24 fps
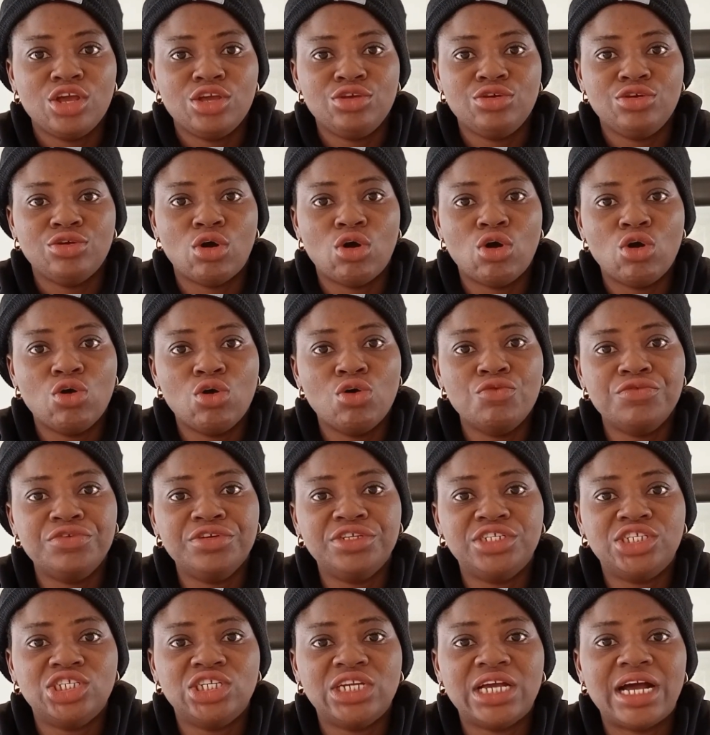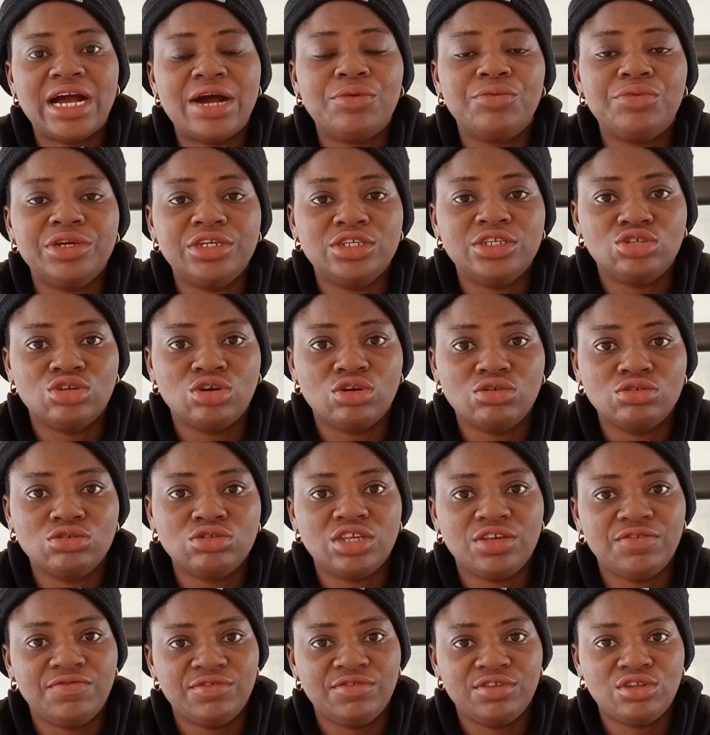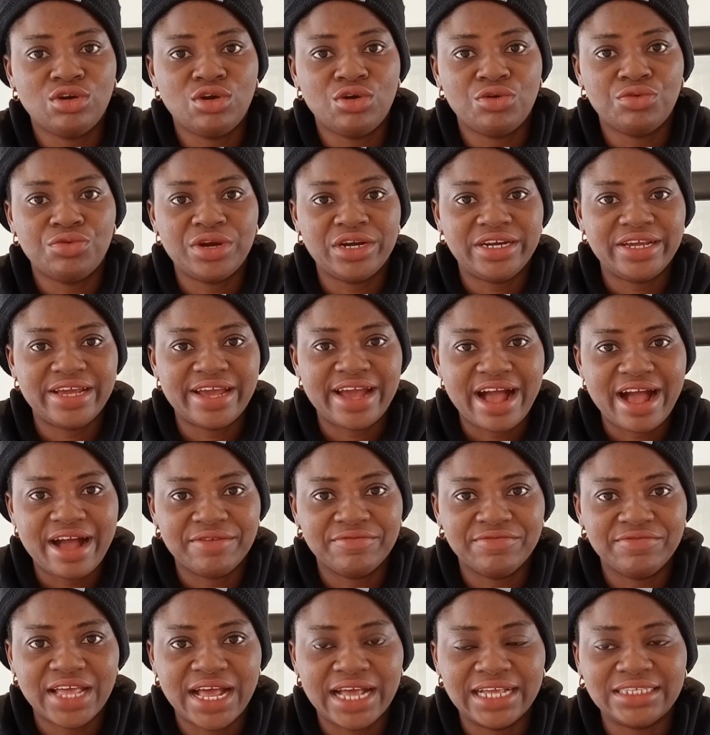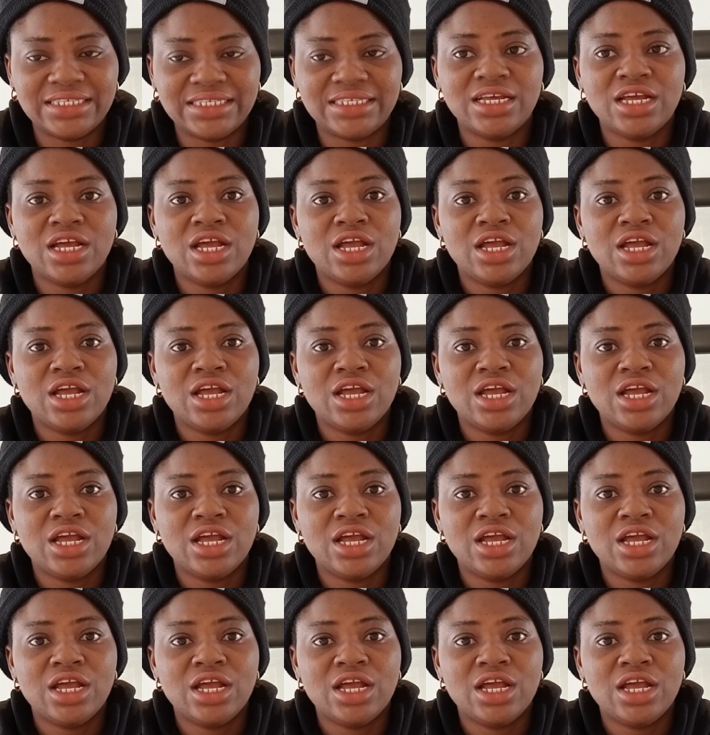your original results if you don't already have that,